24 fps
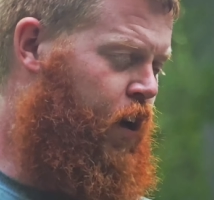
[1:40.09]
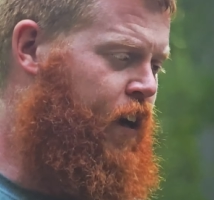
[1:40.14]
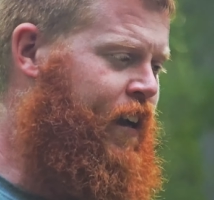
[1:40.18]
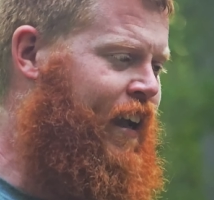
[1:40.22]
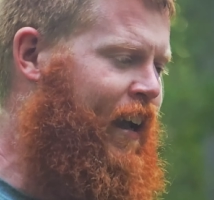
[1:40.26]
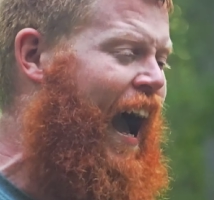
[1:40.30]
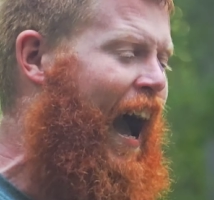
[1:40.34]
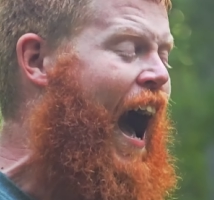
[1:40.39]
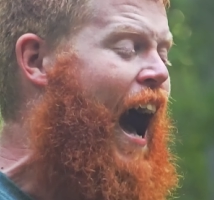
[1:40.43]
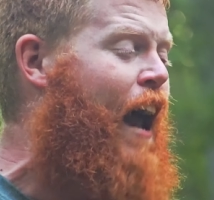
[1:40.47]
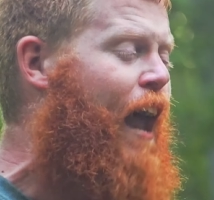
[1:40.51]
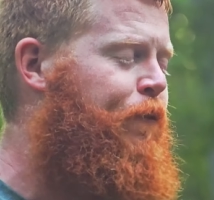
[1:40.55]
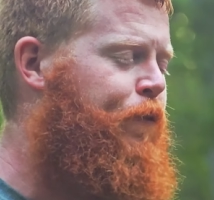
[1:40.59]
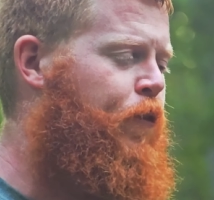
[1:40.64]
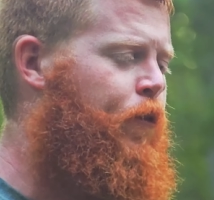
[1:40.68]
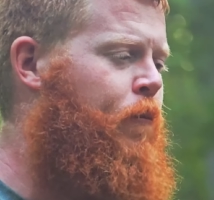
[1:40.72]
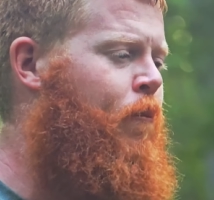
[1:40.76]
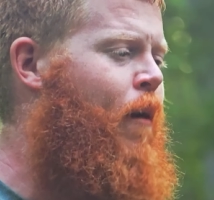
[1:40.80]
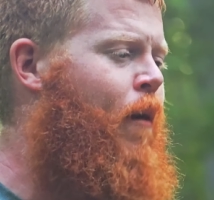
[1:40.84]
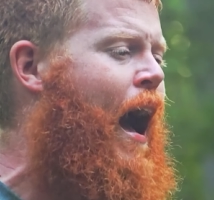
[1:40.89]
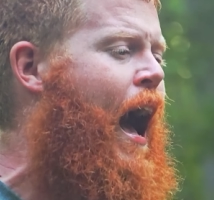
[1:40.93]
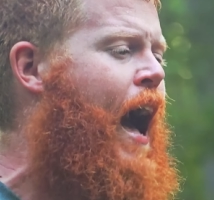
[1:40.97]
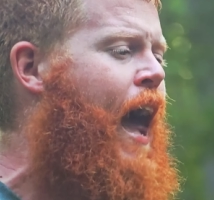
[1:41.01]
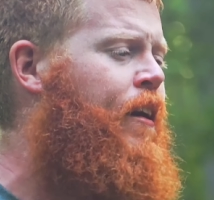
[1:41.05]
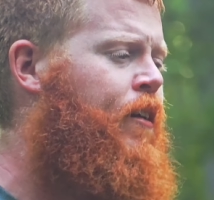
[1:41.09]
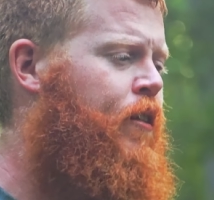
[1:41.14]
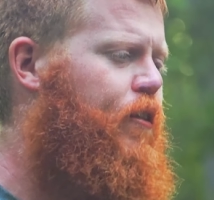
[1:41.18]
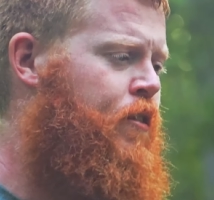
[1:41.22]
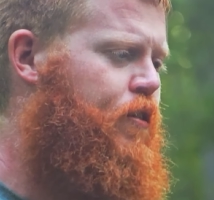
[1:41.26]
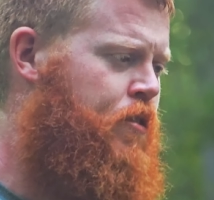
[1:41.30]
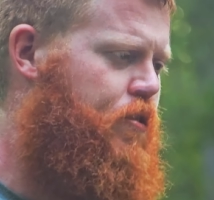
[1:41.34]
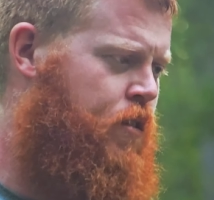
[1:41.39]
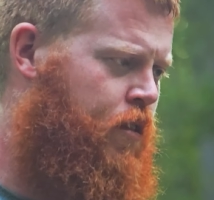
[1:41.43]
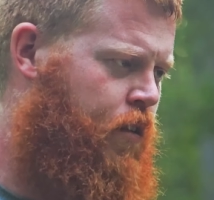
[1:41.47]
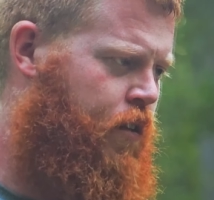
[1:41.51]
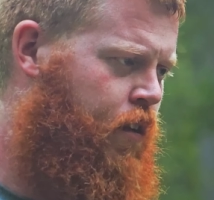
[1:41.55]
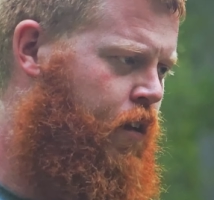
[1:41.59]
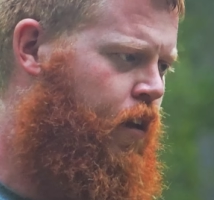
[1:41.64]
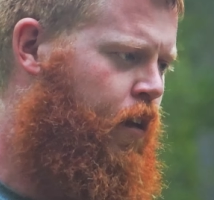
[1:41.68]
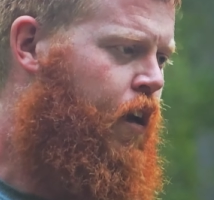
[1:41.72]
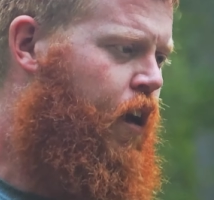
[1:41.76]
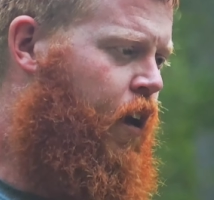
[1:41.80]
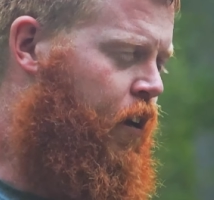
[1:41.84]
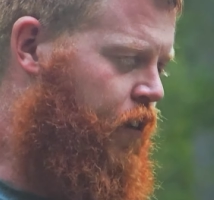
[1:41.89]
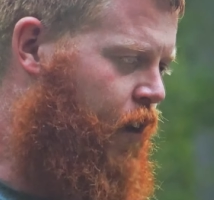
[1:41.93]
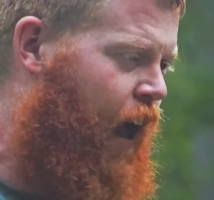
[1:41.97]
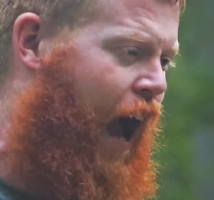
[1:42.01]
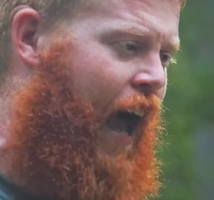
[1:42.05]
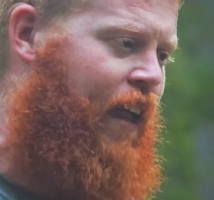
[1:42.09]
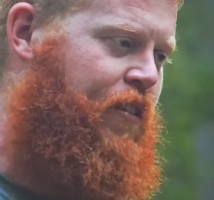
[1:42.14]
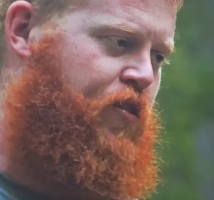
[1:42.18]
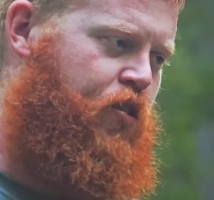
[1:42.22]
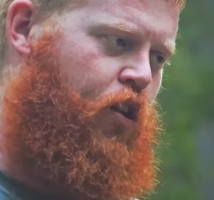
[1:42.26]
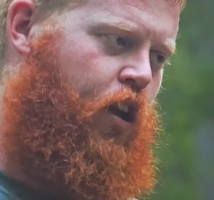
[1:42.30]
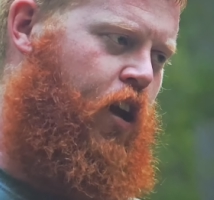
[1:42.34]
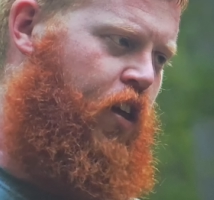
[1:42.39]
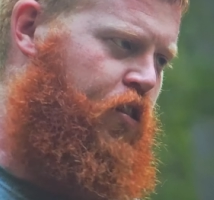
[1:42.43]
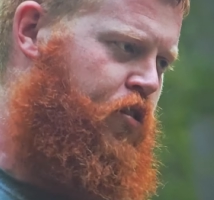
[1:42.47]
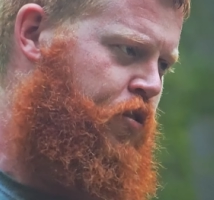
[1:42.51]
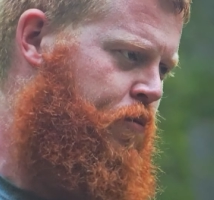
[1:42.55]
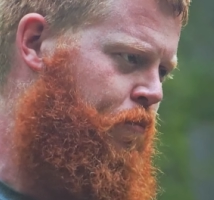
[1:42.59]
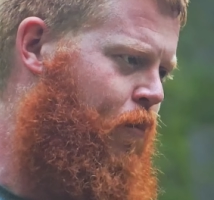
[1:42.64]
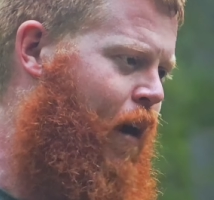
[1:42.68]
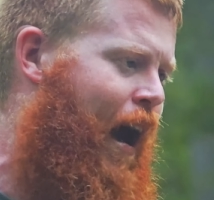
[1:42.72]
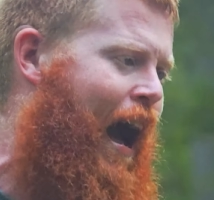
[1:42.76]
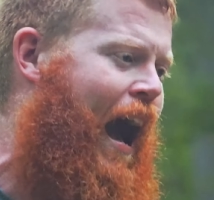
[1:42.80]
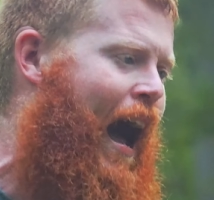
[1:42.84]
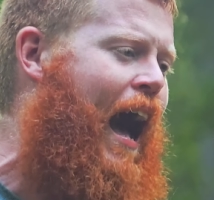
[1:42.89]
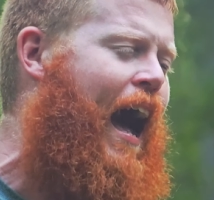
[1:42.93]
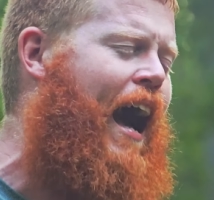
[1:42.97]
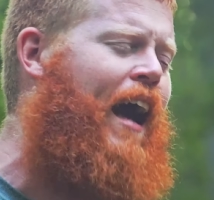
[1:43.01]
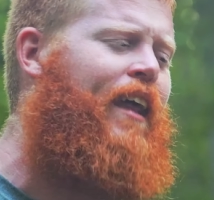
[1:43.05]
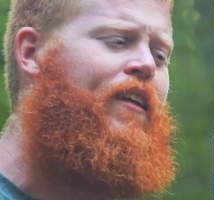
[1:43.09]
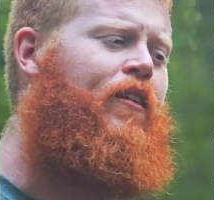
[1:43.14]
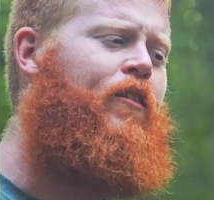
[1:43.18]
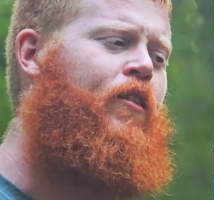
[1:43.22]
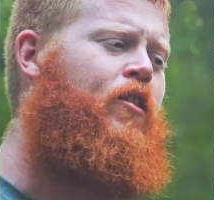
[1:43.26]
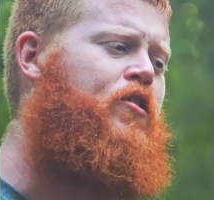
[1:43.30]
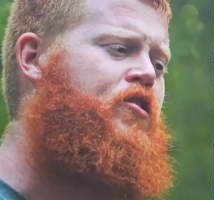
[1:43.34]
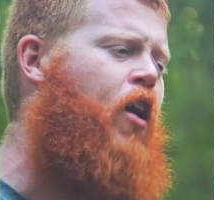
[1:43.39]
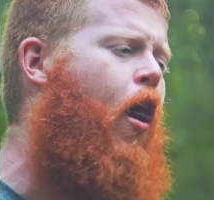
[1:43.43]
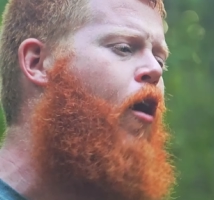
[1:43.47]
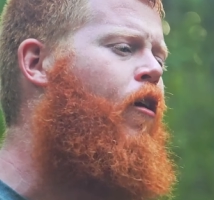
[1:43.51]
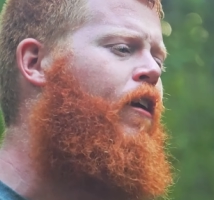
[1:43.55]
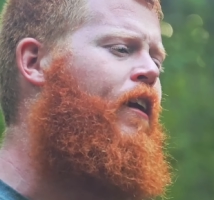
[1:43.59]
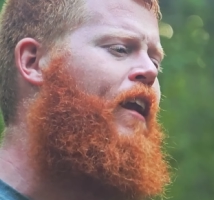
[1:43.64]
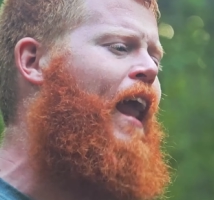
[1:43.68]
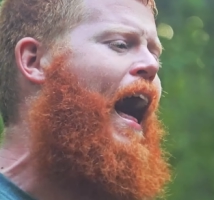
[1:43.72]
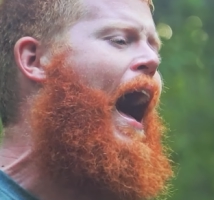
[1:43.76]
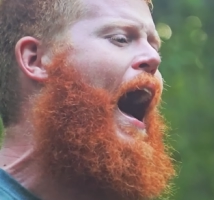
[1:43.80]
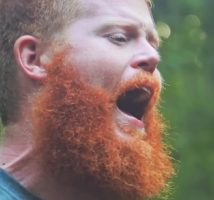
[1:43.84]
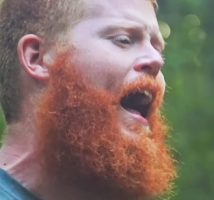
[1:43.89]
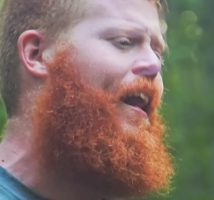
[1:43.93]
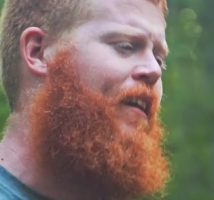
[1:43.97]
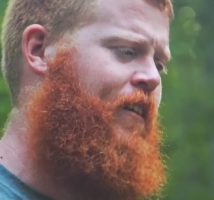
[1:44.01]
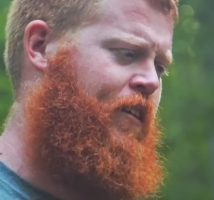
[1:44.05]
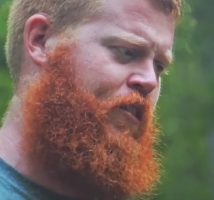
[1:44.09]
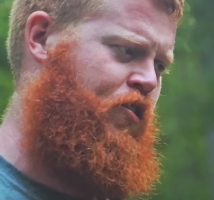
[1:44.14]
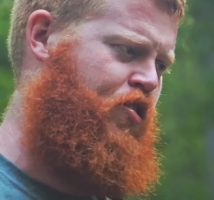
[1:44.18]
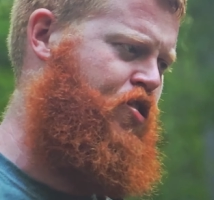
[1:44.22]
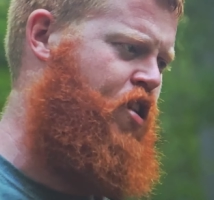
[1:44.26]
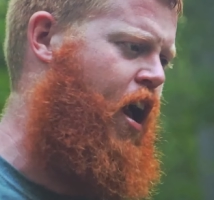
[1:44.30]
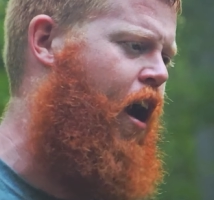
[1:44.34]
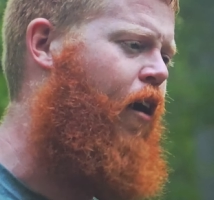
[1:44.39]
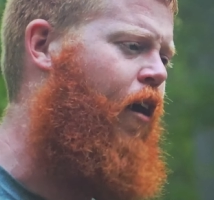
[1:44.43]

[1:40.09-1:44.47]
look out for miners, and not just miners on an island